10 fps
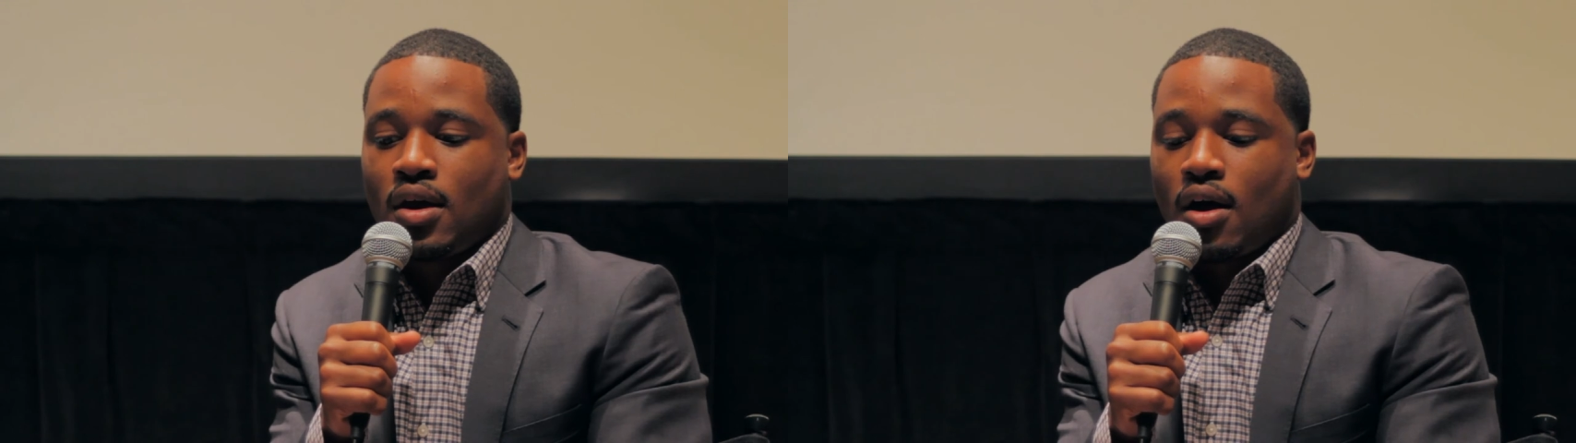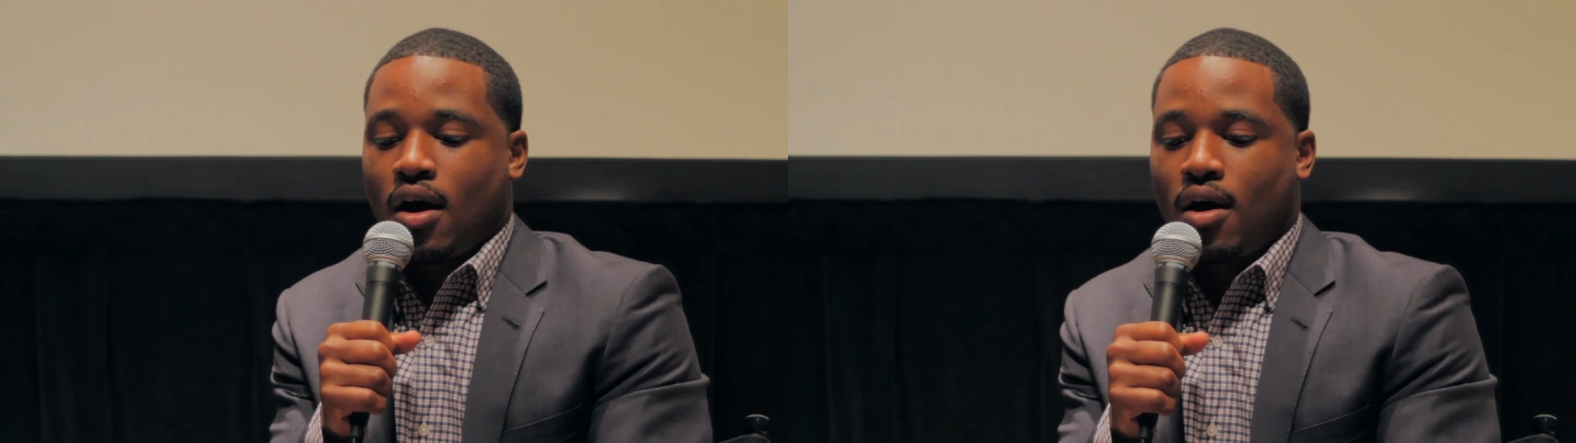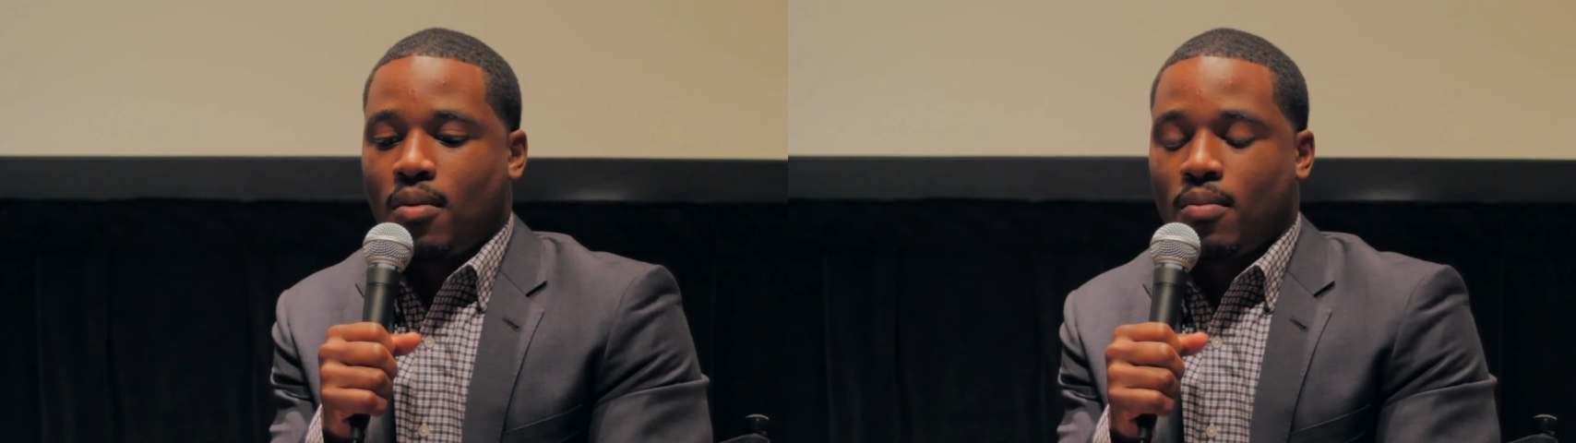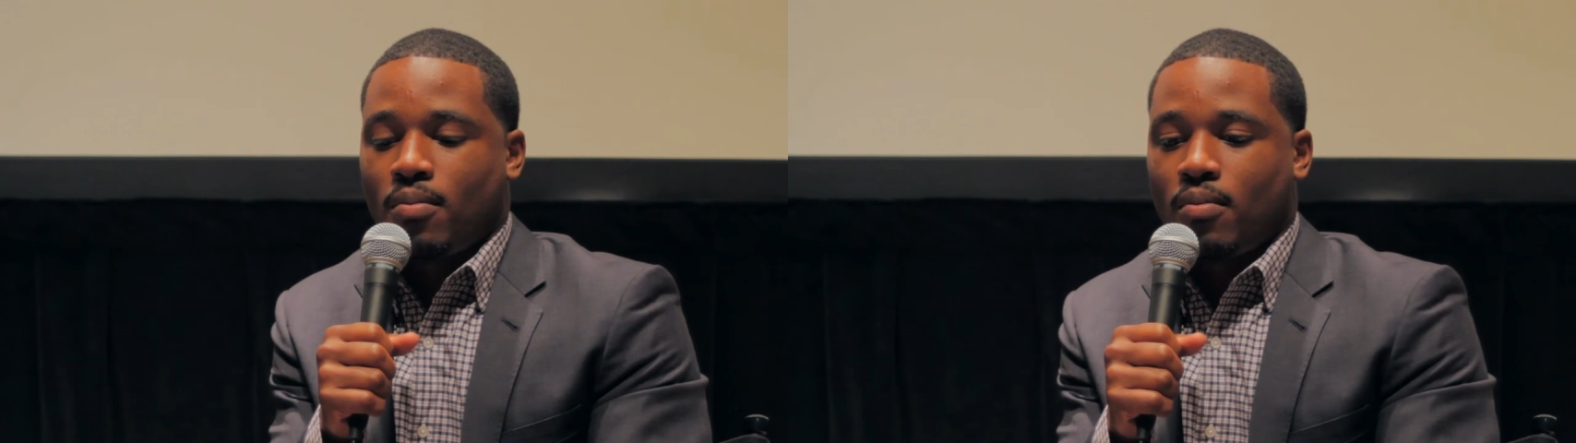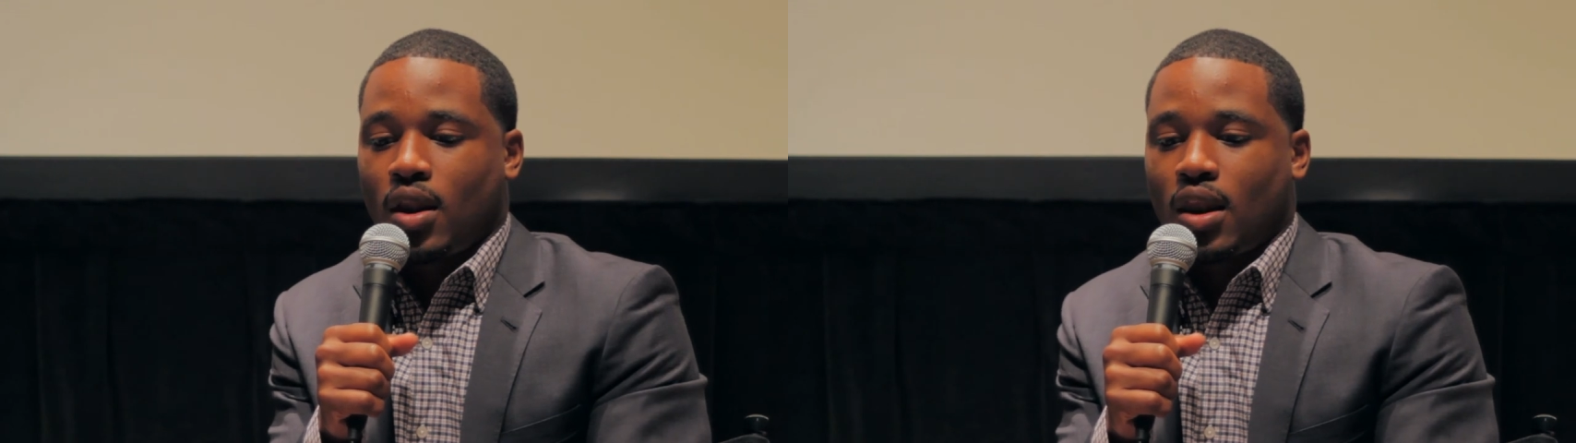
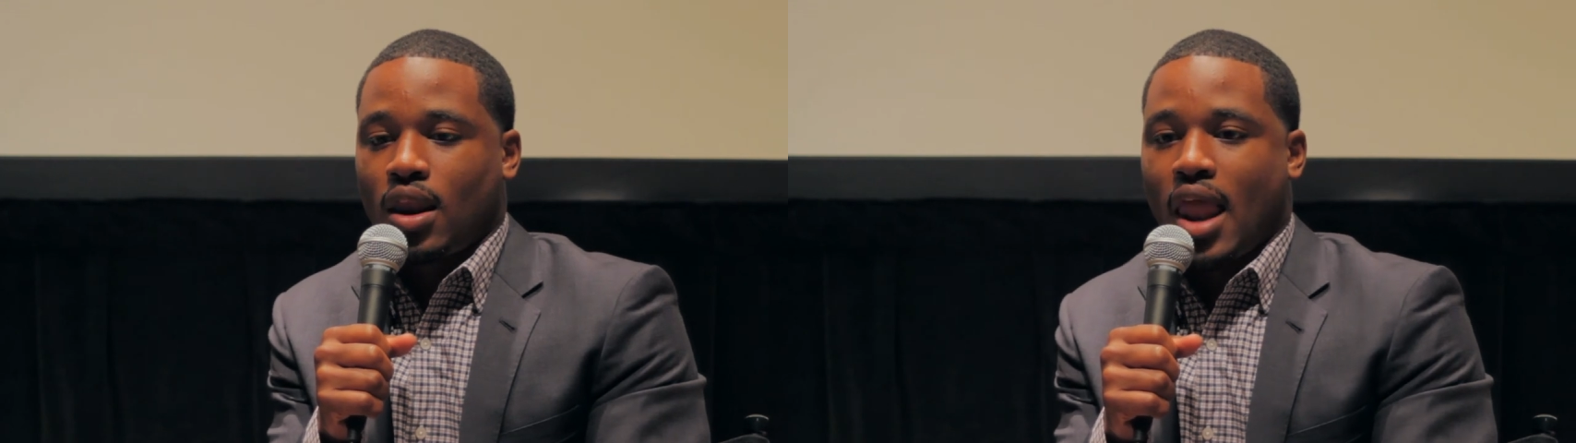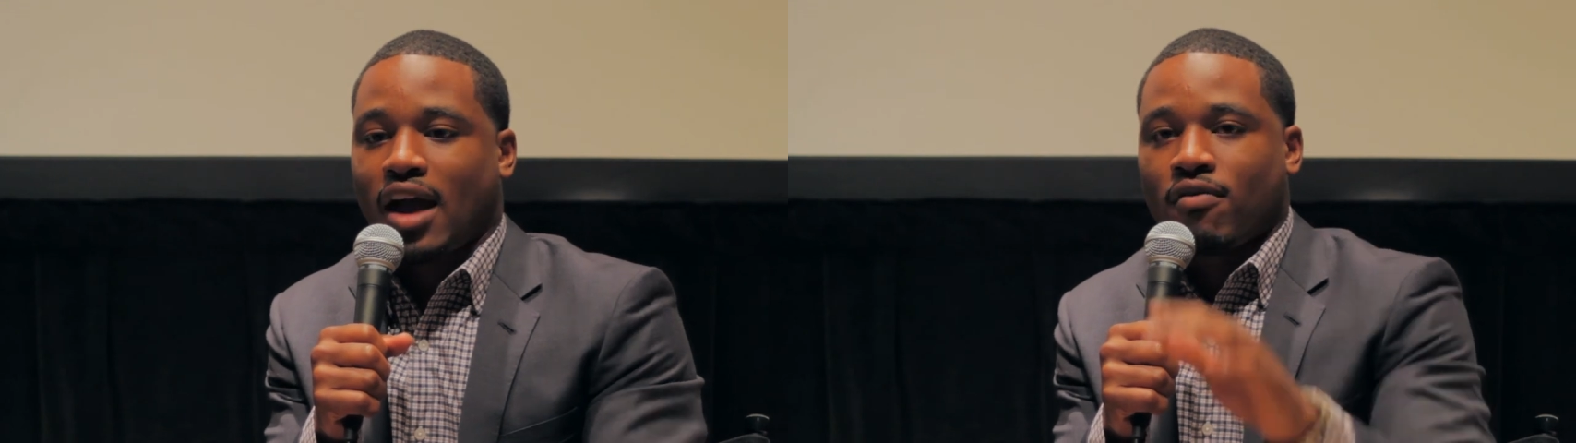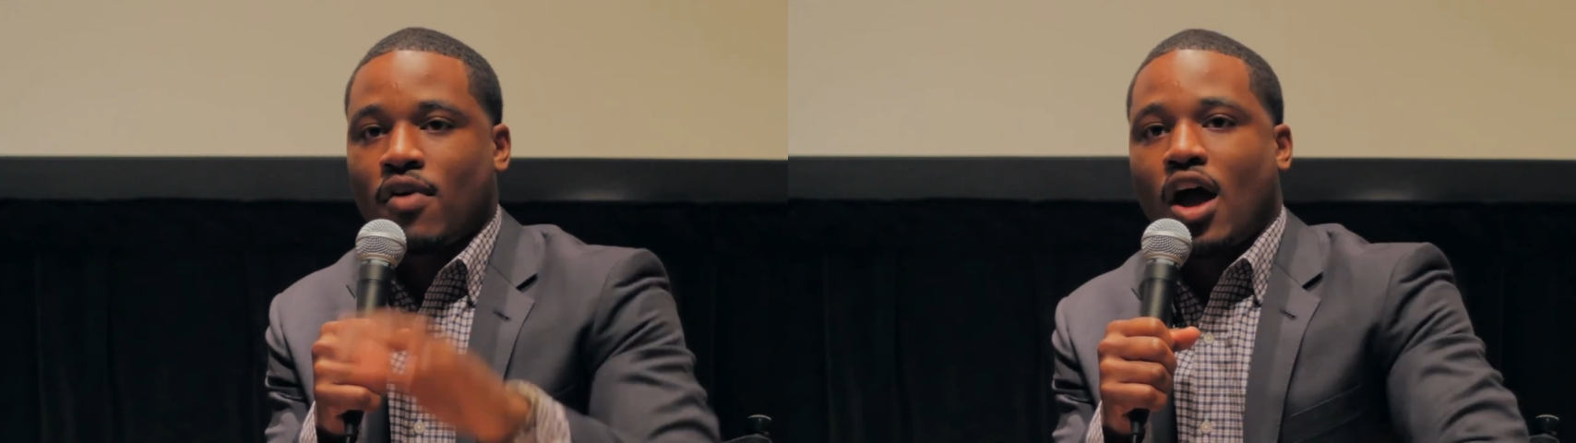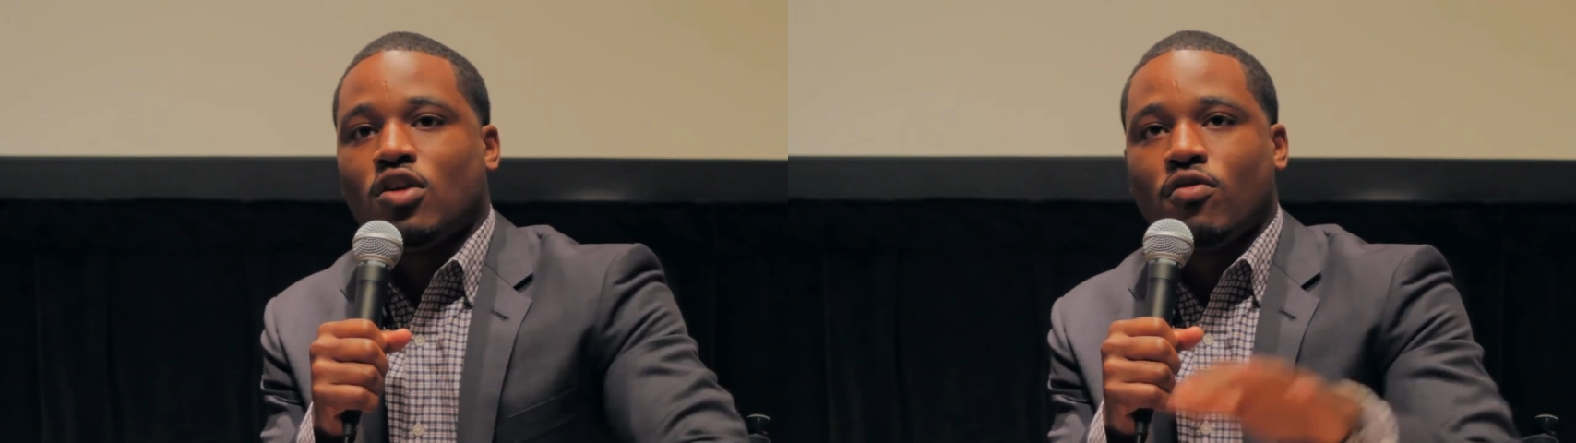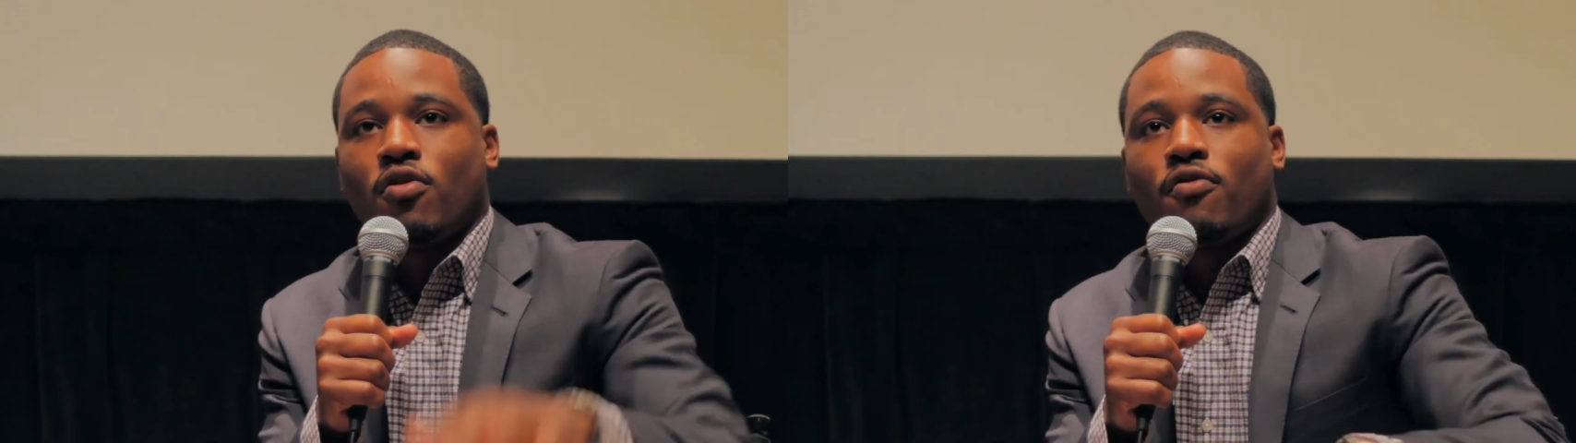Um, lack of
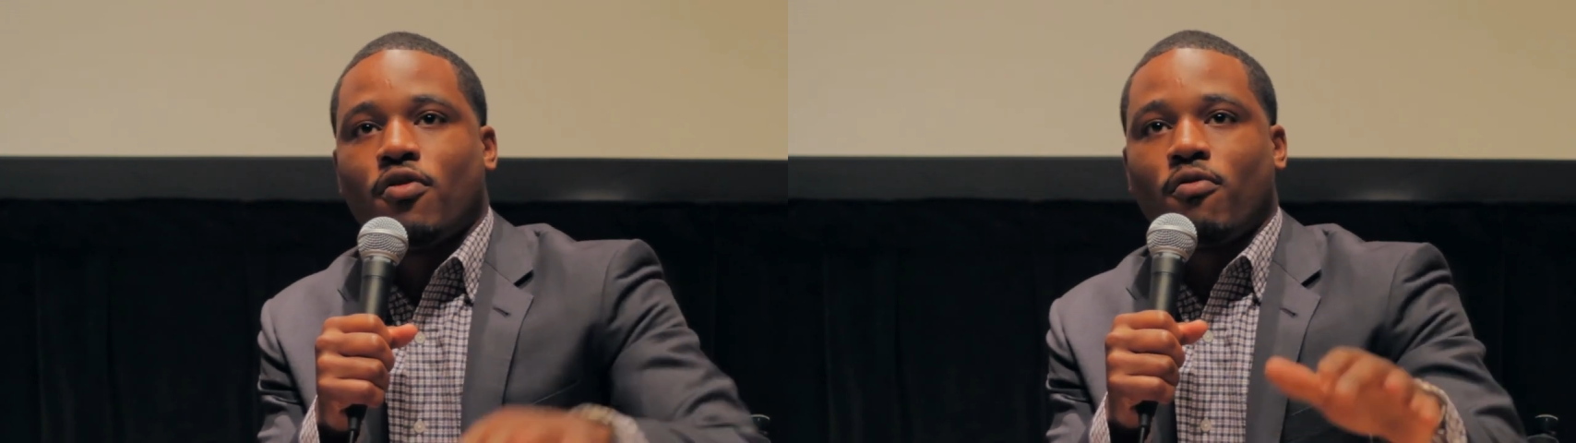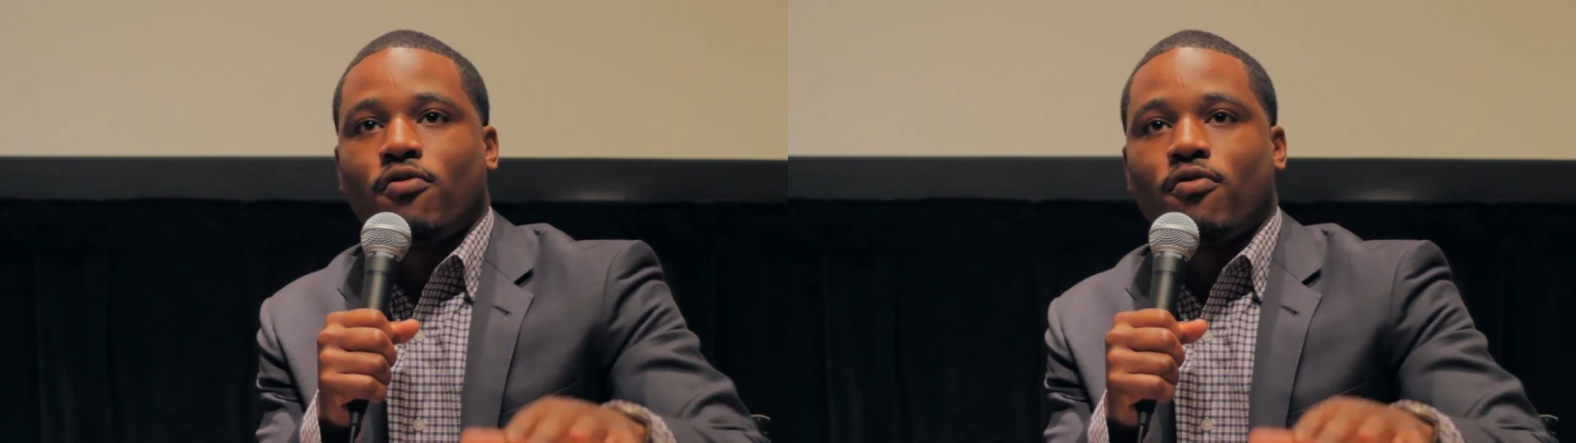value for, for,